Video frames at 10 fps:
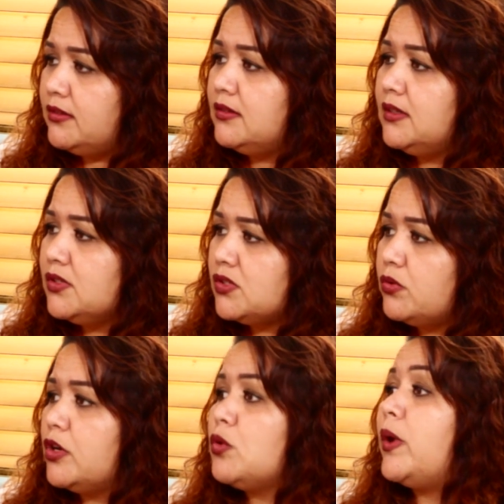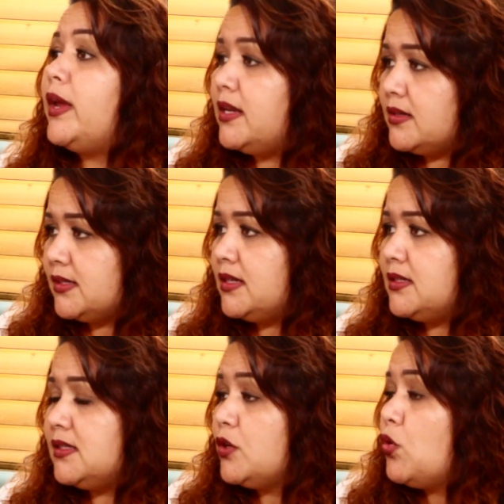Mm. So they're waiting
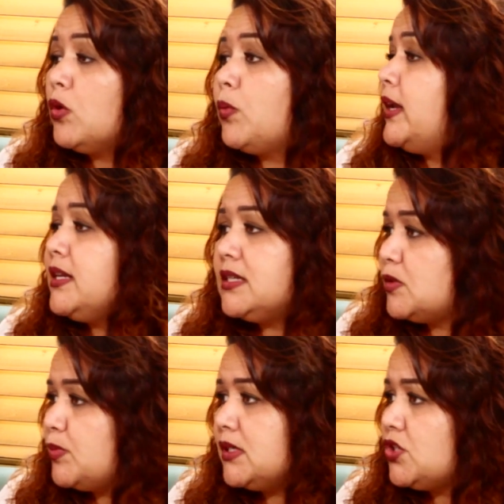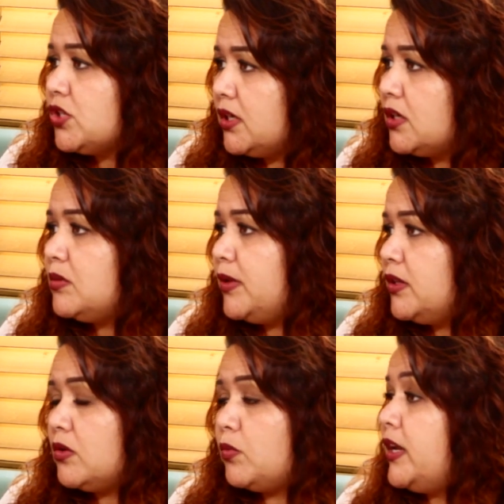sentencing or waiting disposition. It could be
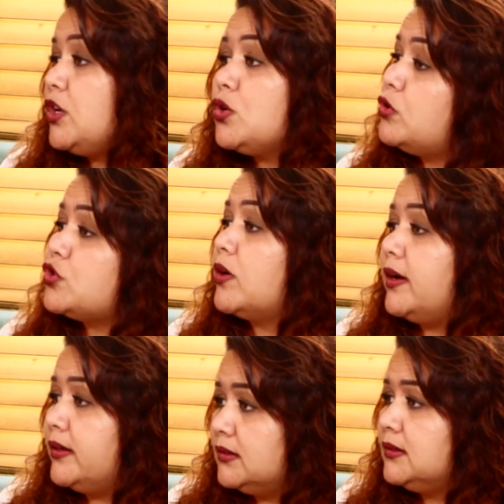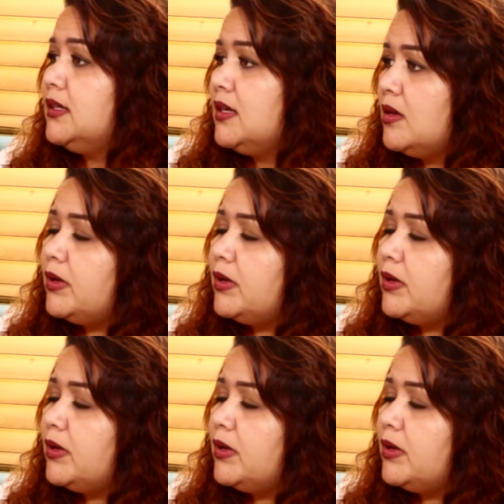they're waiting to go to trial. Yeah.